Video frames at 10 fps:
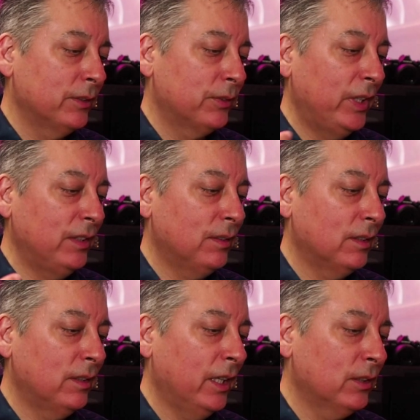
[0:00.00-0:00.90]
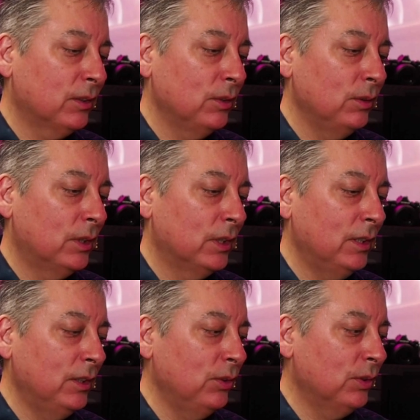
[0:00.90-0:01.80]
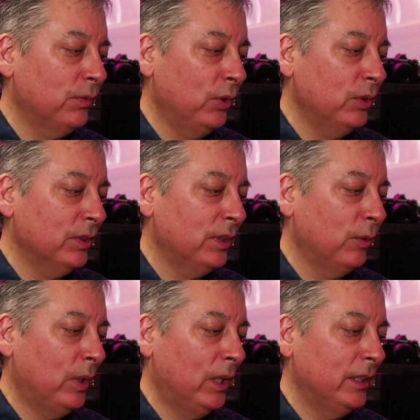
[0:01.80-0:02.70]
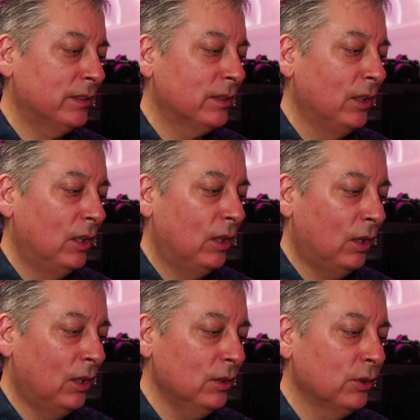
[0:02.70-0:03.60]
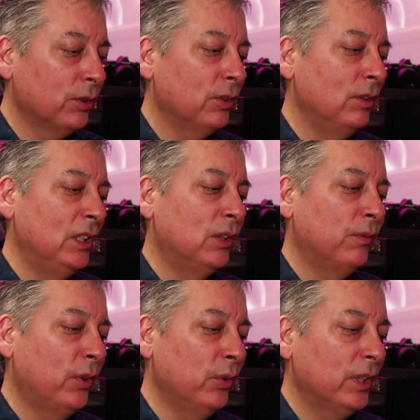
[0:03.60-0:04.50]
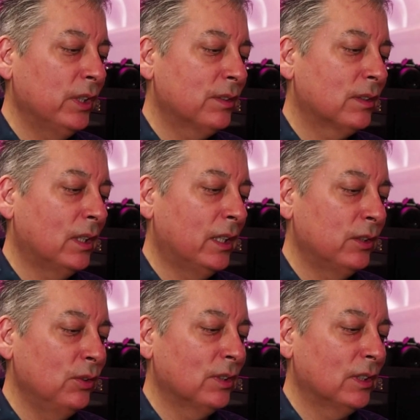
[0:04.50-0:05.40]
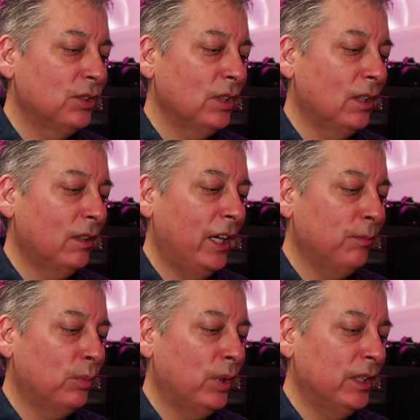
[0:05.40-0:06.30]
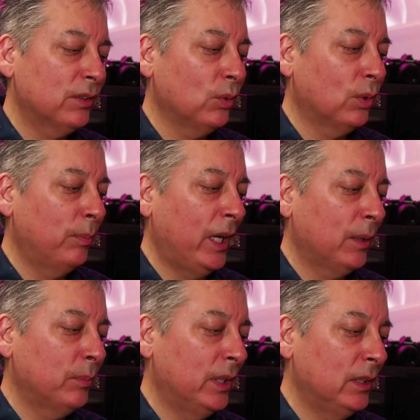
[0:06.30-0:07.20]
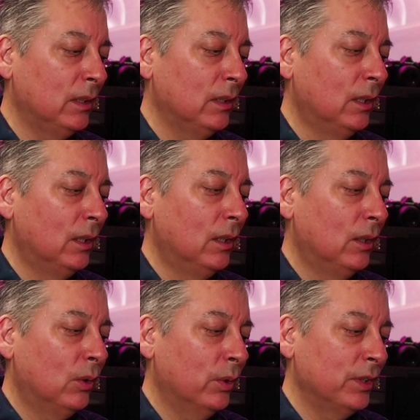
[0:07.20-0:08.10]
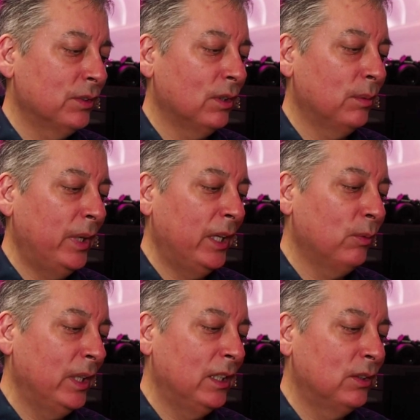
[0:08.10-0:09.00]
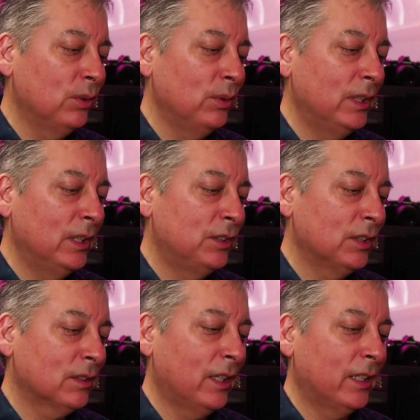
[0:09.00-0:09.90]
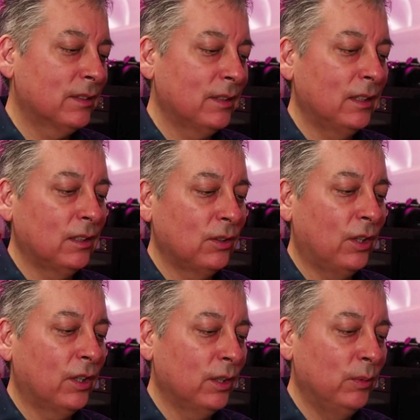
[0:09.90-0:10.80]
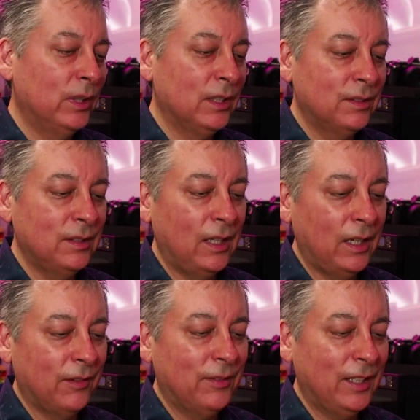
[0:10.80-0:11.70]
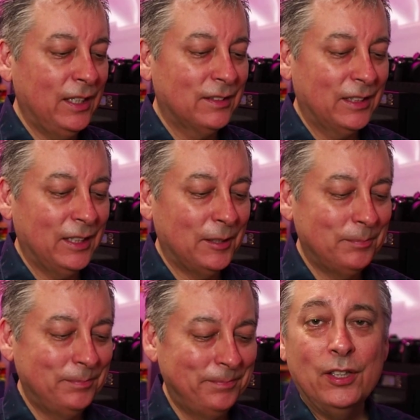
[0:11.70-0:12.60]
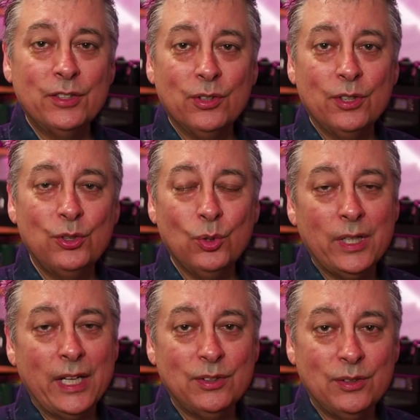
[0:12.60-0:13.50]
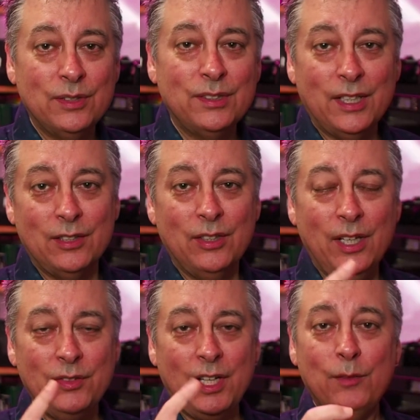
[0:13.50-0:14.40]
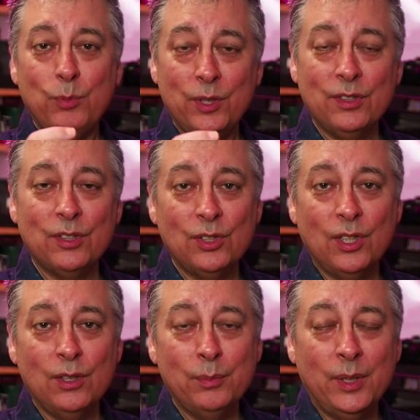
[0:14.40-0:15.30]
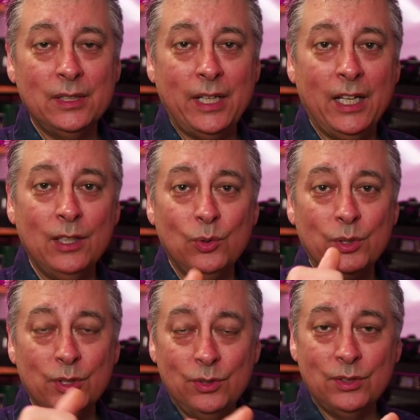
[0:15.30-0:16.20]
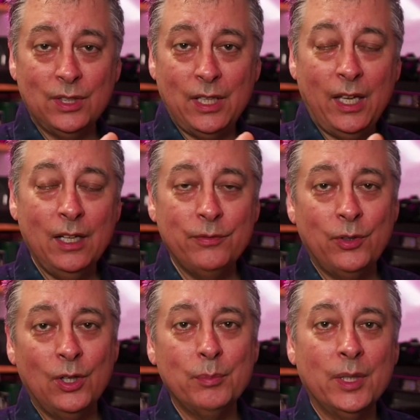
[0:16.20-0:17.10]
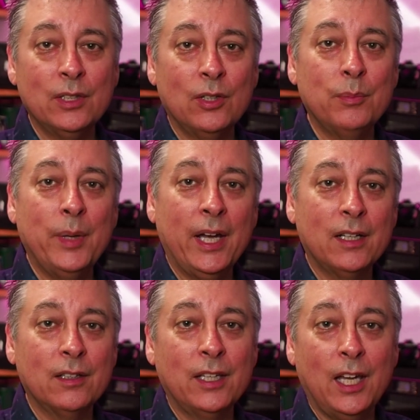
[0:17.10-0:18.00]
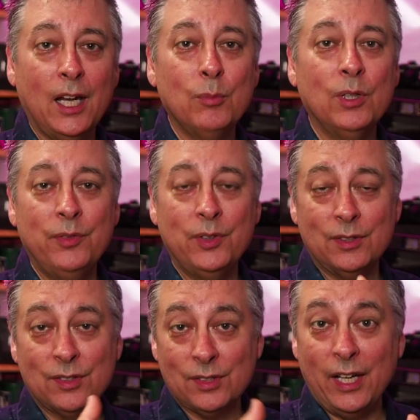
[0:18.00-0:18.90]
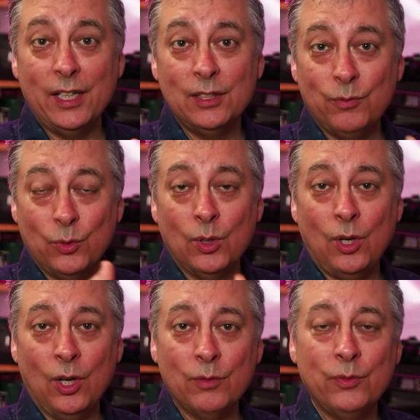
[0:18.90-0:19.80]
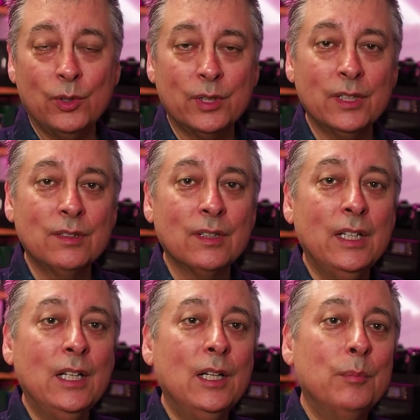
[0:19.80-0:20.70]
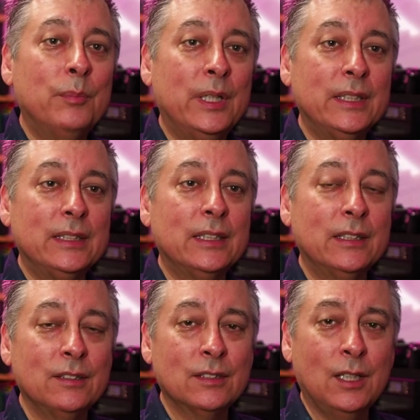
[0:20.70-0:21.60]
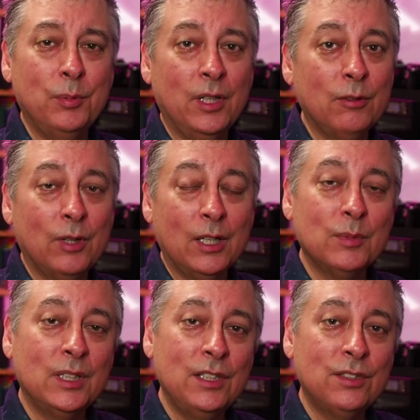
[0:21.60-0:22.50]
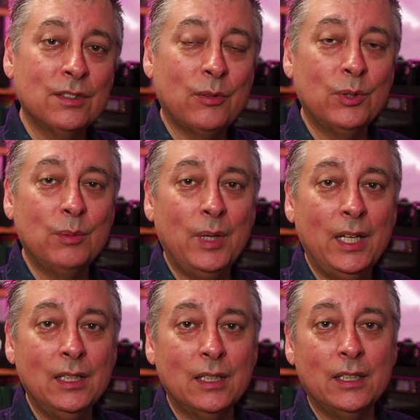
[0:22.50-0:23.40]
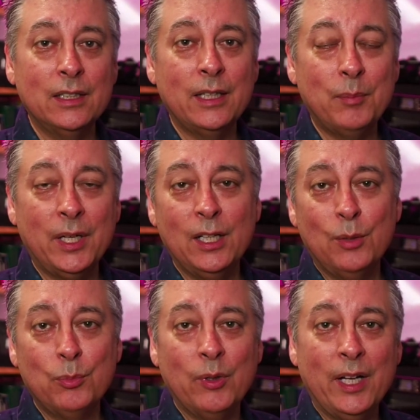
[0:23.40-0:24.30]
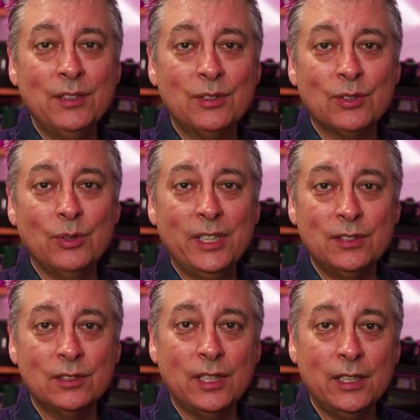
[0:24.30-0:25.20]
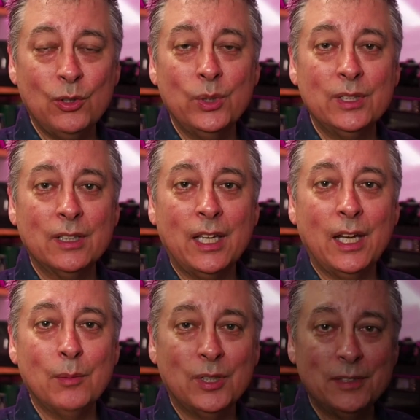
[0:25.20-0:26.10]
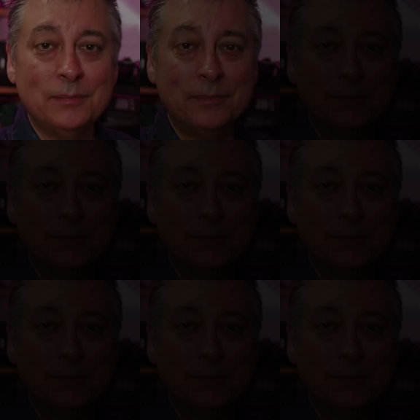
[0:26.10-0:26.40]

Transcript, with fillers: Does Face Detect do continuous focusing while it's on, or do you need to focus uh, using the shutter half press or back button? Or is there a better way to do it, just like set the target with the C A F? Thanks again. All right, so the short answer is, yeah, you have to half press the shutter button and or use the A F on button on the back of the camera if it's assigned for autofocus. But uh, there's a couple other recommendations I want to make uh, that might help you out. So let's uh, go into the camera.